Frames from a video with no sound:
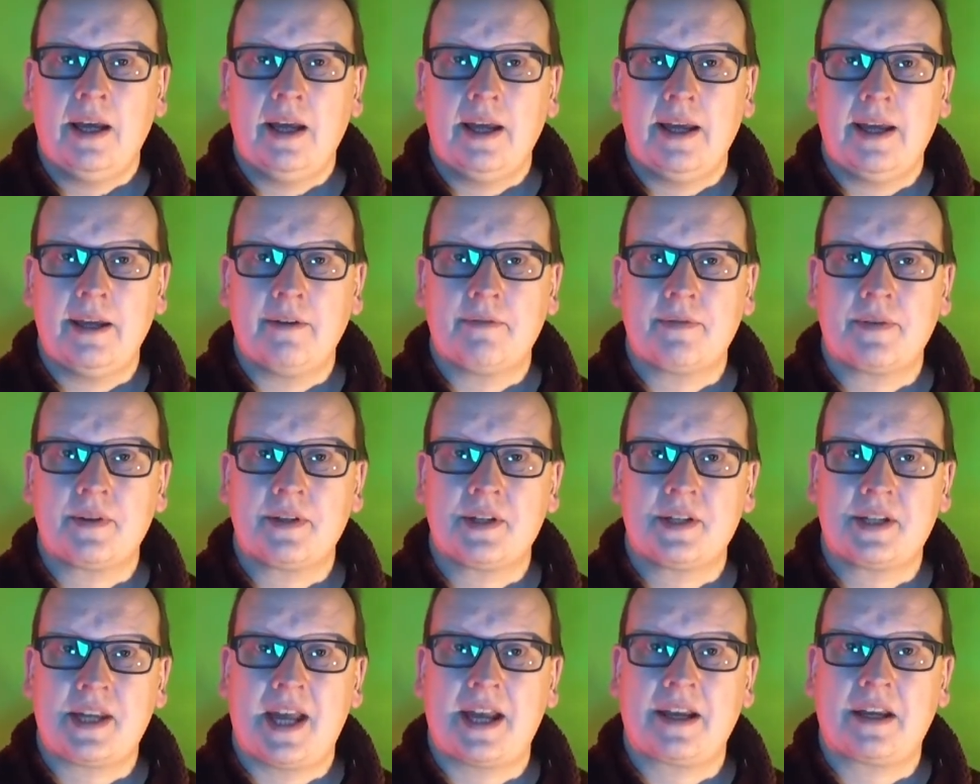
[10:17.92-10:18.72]
If
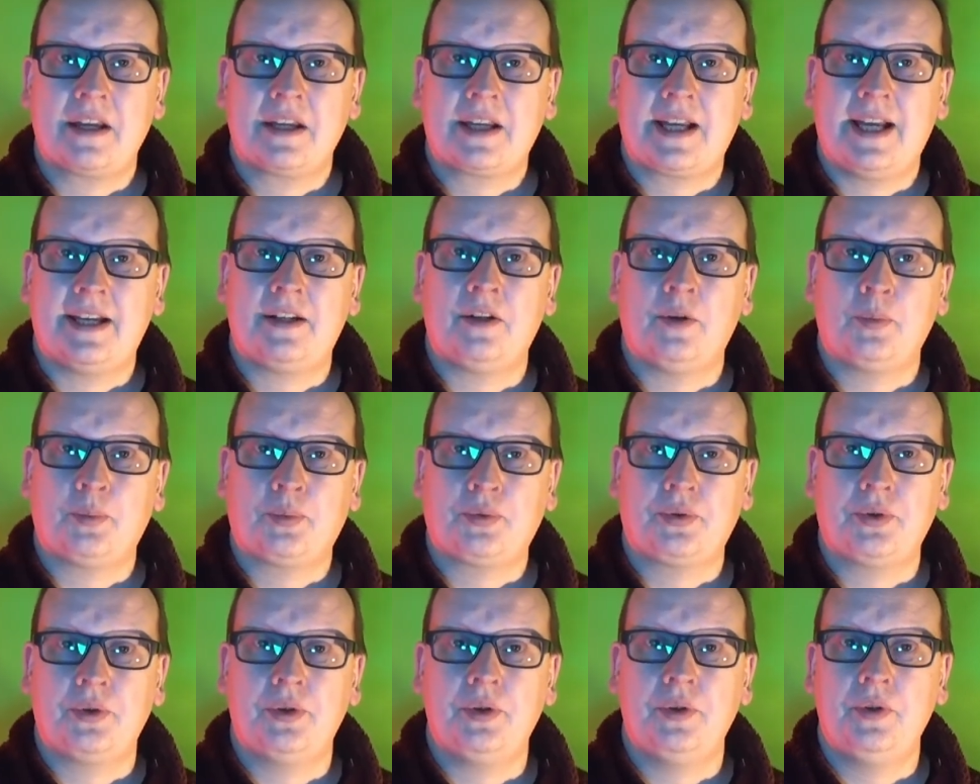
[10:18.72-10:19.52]
S E C cannot
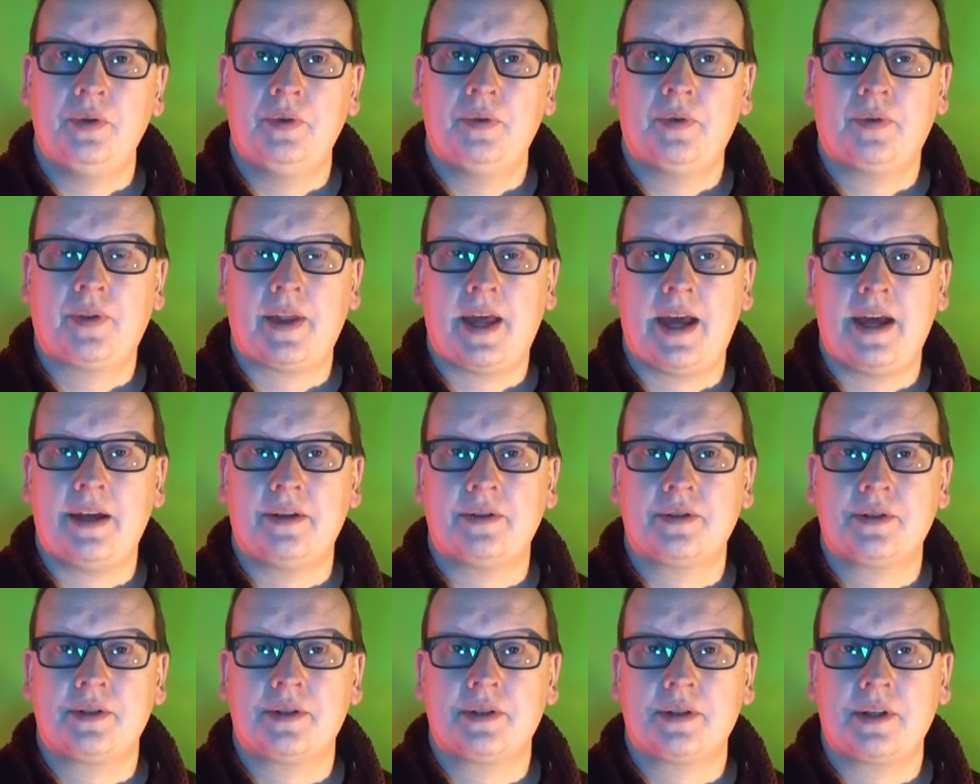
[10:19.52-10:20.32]
prove
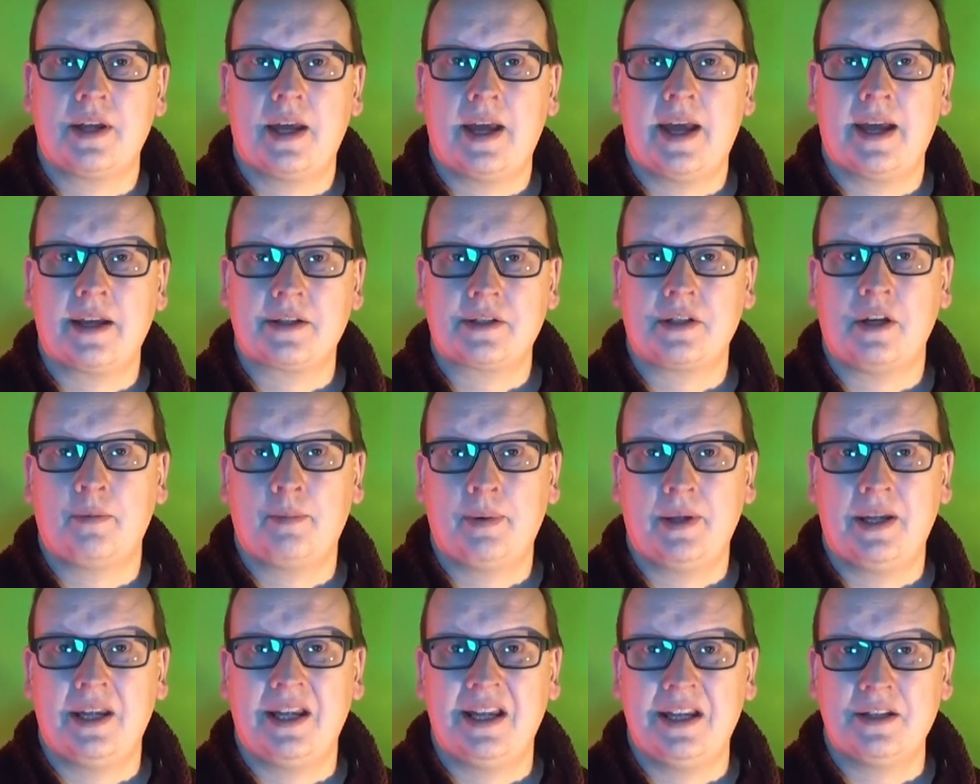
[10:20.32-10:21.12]
that X R
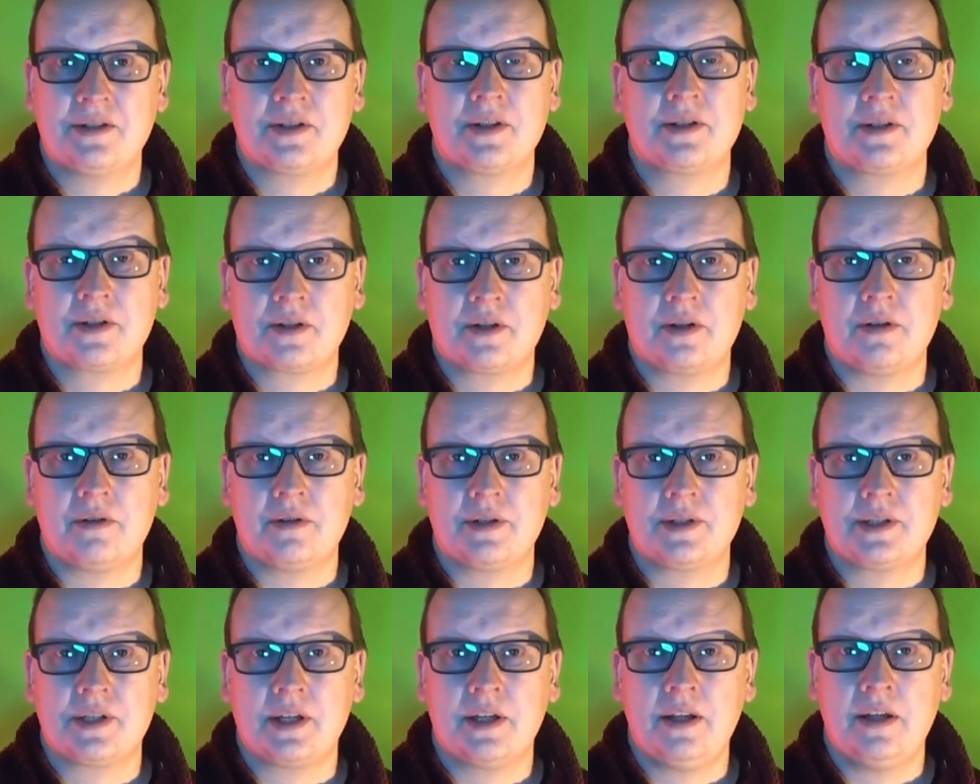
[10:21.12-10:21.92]
P is a
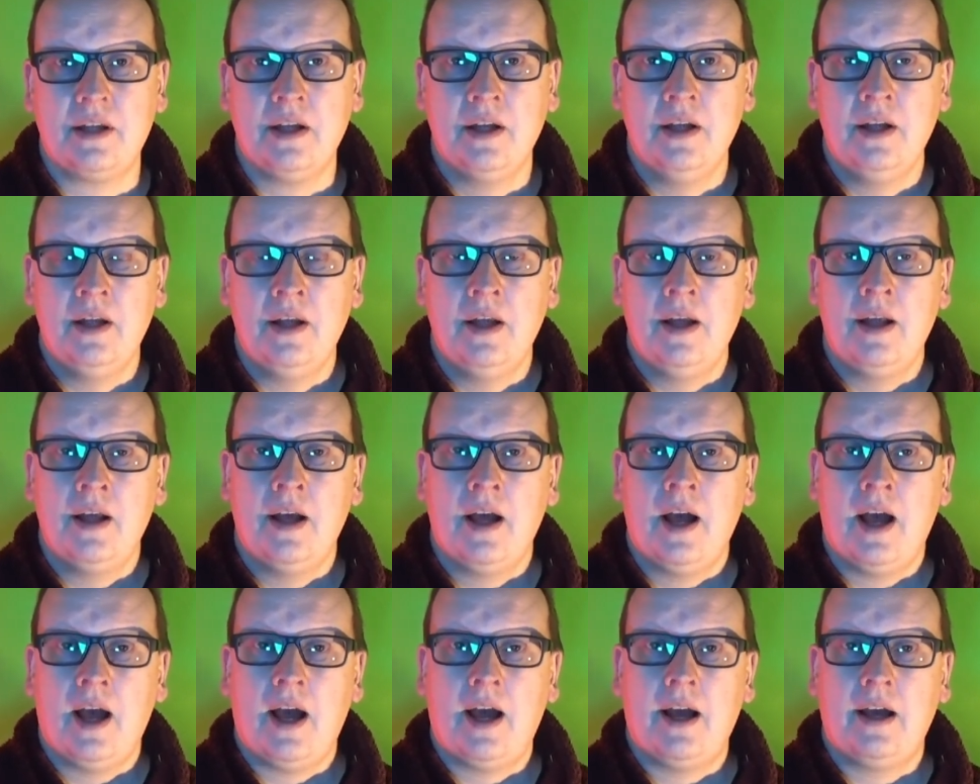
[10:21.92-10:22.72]
security,
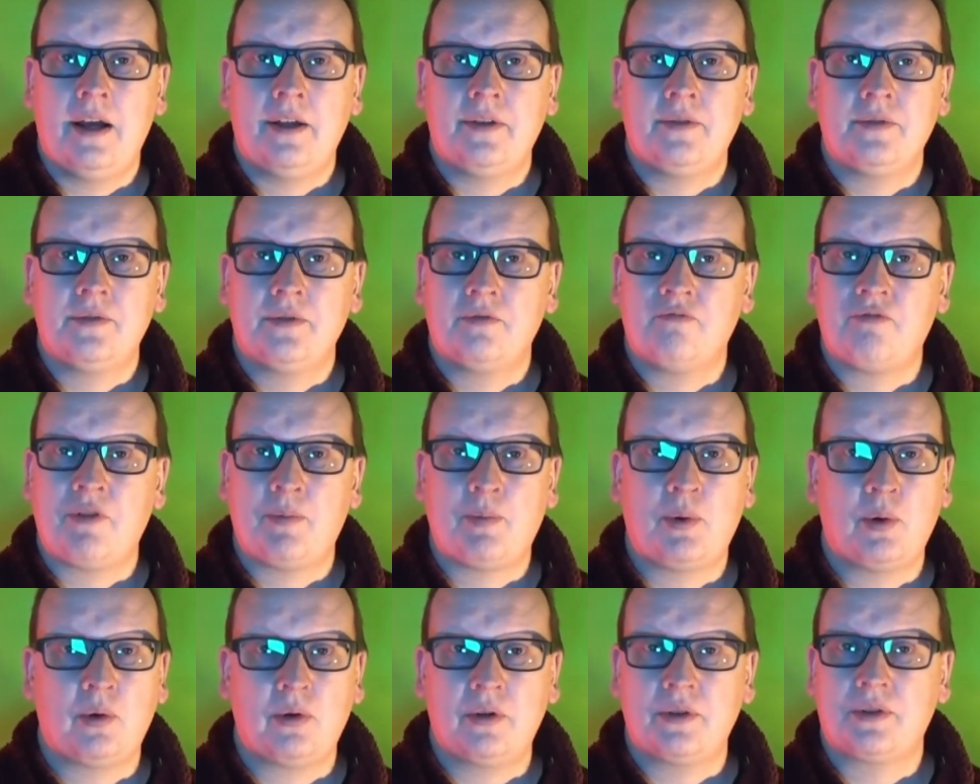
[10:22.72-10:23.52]
and
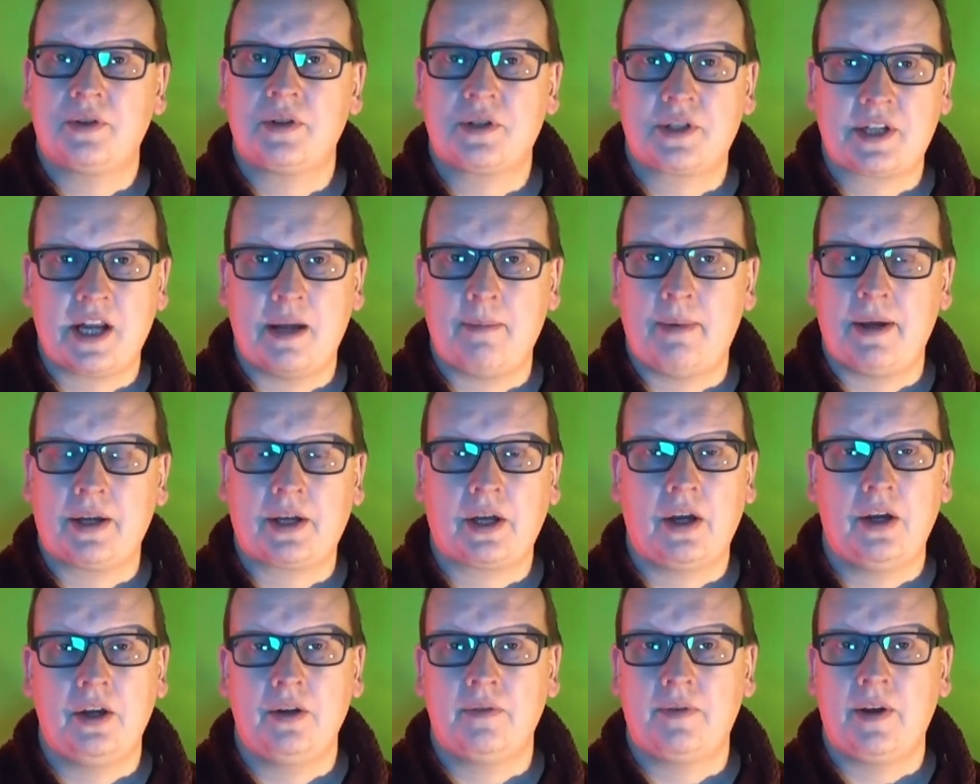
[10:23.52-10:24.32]
Ripple will just take
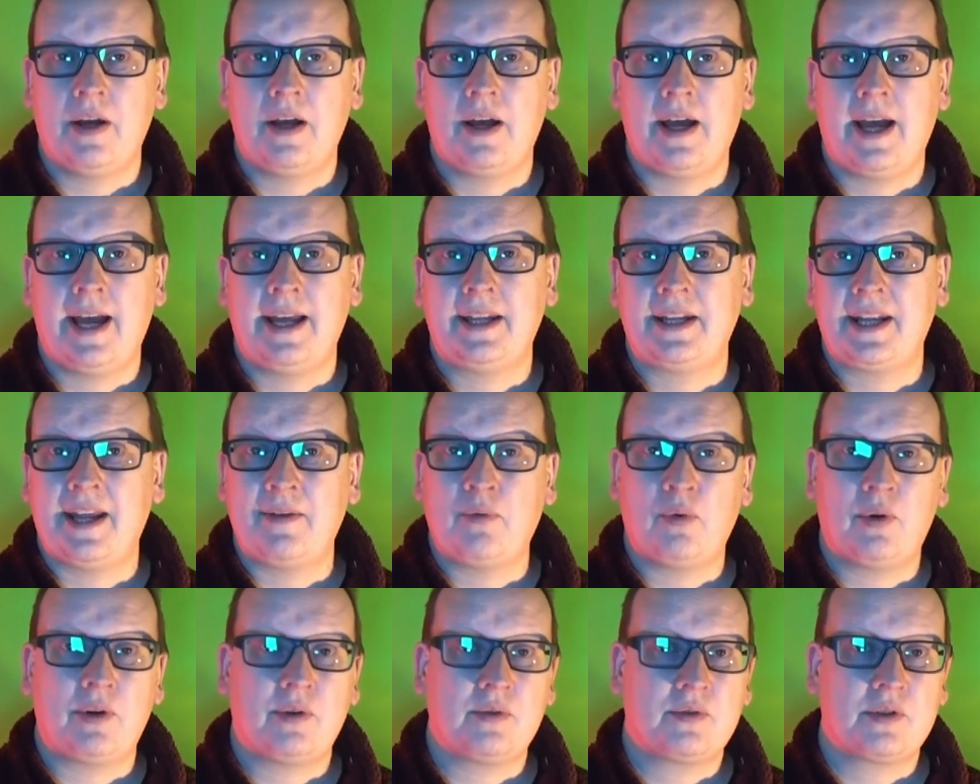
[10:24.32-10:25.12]
back over and
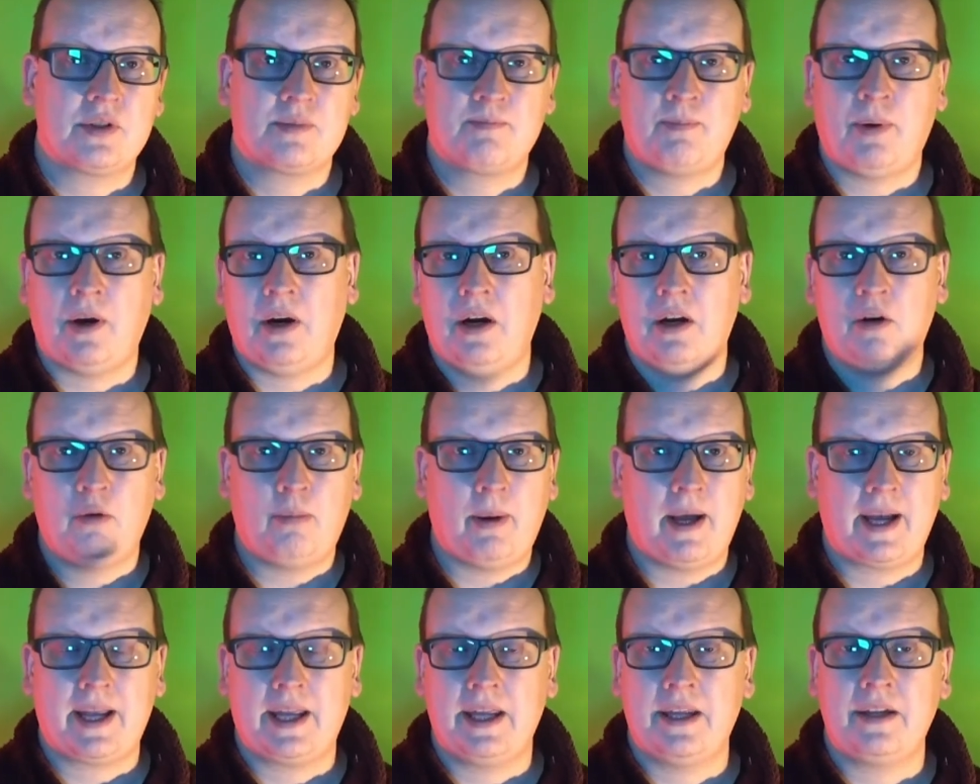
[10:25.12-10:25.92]
everyone will just pile
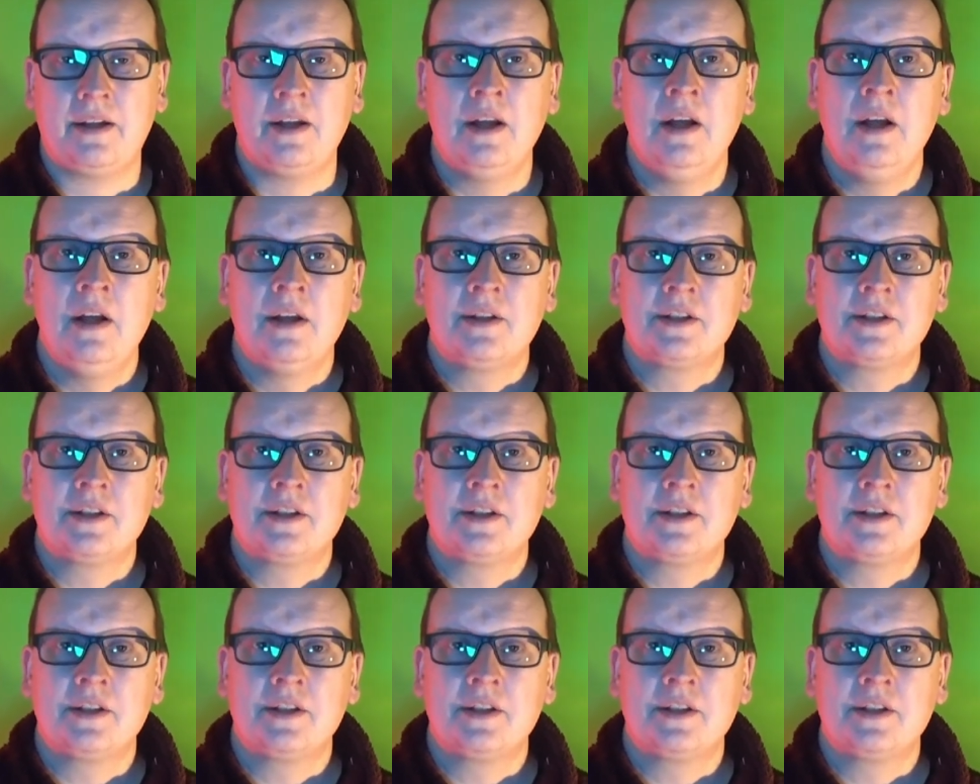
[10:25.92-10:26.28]
back in.